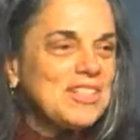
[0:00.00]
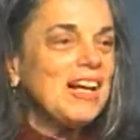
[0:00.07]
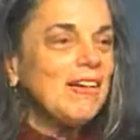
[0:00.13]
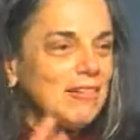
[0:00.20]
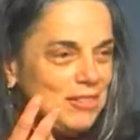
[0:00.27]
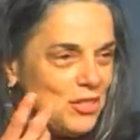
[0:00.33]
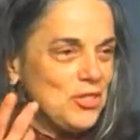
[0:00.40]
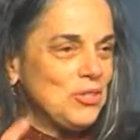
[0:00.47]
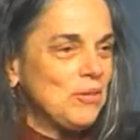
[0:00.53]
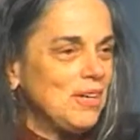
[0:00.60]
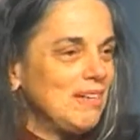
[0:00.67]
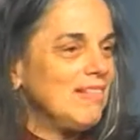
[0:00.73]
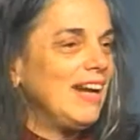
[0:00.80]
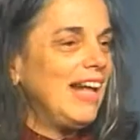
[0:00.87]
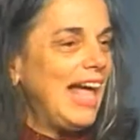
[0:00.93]
telling this
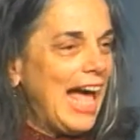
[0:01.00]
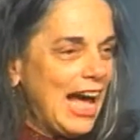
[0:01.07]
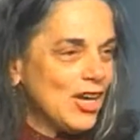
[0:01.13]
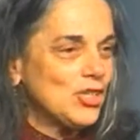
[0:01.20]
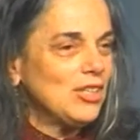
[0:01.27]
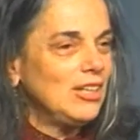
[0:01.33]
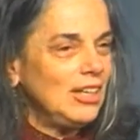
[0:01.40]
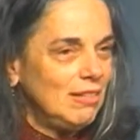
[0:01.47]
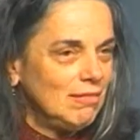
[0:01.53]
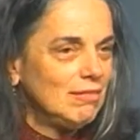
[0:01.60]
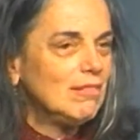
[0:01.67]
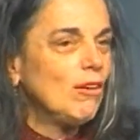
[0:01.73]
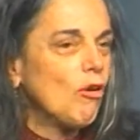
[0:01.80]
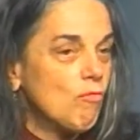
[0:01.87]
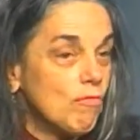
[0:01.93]
story that I actually
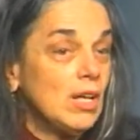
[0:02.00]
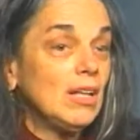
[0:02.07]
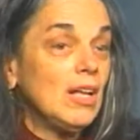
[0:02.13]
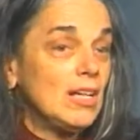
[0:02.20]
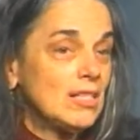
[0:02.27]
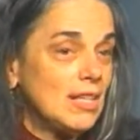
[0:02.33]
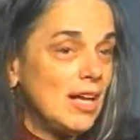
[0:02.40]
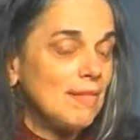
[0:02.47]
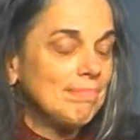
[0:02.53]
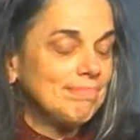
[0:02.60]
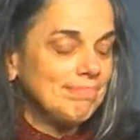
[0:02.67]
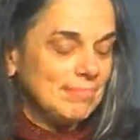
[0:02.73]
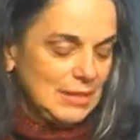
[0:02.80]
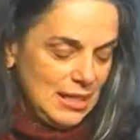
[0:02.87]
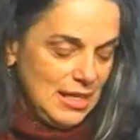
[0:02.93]
realize that.
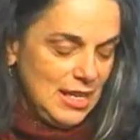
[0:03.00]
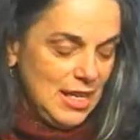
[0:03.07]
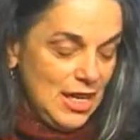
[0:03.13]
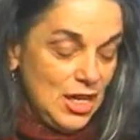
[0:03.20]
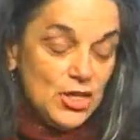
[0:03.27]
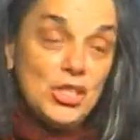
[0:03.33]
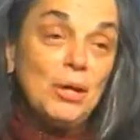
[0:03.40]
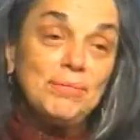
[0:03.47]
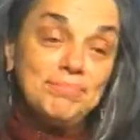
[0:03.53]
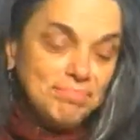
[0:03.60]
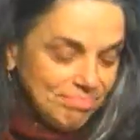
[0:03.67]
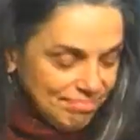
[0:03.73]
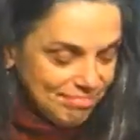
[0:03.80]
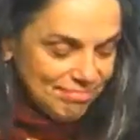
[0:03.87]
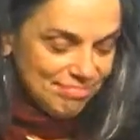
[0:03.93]
So
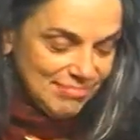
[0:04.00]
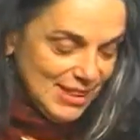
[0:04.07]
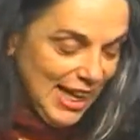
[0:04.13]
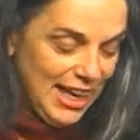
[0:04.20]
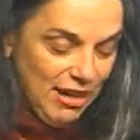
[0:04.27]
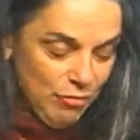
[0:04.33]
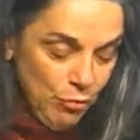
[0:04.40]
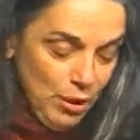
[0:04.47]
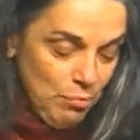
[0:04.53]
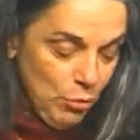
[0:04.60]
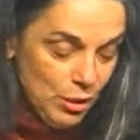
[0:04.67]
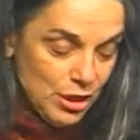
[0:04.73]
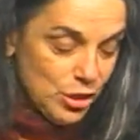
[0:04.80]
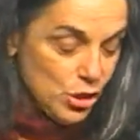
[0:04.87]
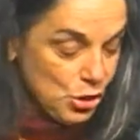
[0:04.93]
I have one
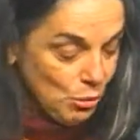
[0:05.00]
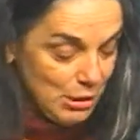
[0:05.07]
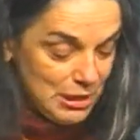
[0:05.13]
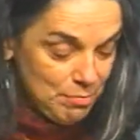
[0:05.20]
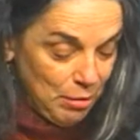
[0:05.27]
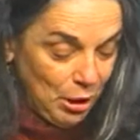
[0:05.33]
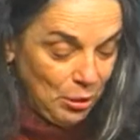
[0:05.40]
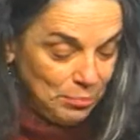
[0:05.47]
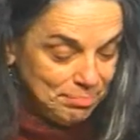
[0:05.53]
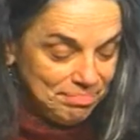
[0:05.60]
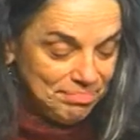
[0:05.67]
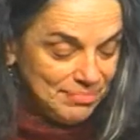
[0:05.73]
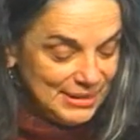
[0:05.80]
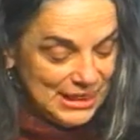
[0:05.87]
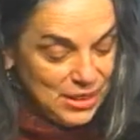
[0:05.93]
more short poem.
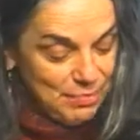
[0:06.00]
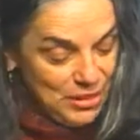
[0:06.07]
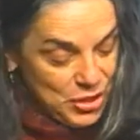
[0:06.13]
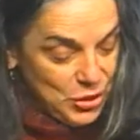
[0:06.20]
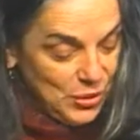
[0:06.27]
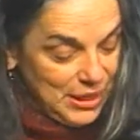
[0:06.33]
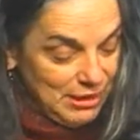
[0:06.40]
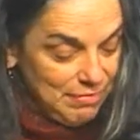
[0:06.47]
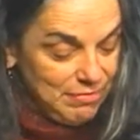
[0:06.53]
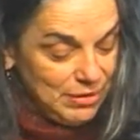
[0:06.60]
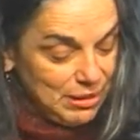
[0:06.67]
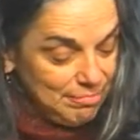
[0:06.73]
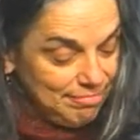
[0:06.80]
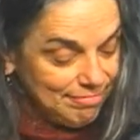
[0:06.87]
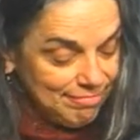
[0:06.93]
That's my story
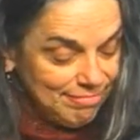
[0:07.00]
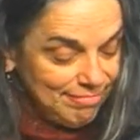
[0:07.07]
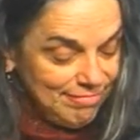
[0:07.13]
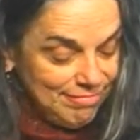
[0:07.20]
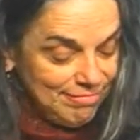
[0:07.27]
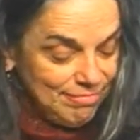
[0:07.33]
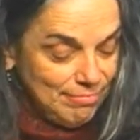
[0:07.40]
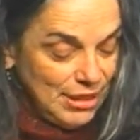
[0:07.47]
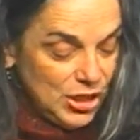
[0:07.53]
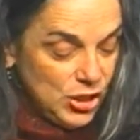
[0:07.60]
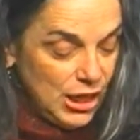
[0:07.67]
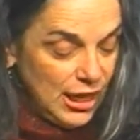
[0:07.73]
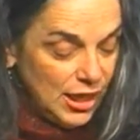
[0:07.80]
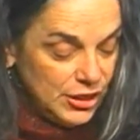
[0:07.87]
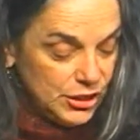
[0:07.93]
from my
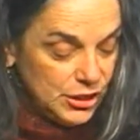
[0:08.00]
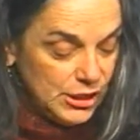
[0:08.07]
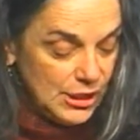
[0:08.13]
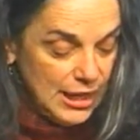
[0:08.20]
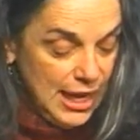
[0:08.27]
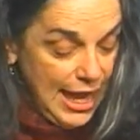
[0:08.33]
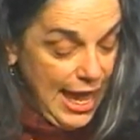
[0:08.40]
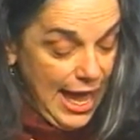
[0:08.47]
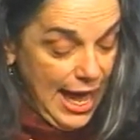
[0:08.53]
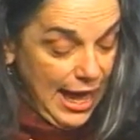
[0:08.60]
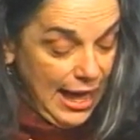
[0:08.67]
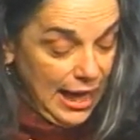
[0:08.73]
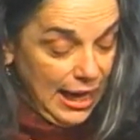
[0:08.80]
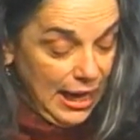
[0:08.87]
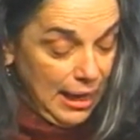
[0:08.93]
childhood.
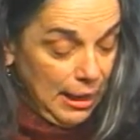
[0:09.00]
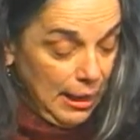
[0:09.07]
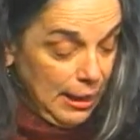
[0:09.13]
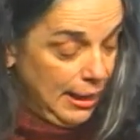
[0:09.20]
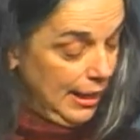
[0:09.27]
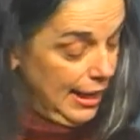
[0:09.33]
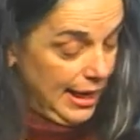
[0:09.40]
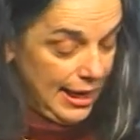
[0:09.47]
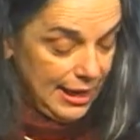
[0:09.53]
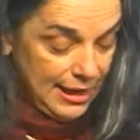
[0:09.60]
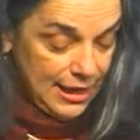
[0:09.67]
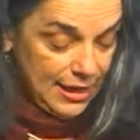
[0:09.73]
Uh, and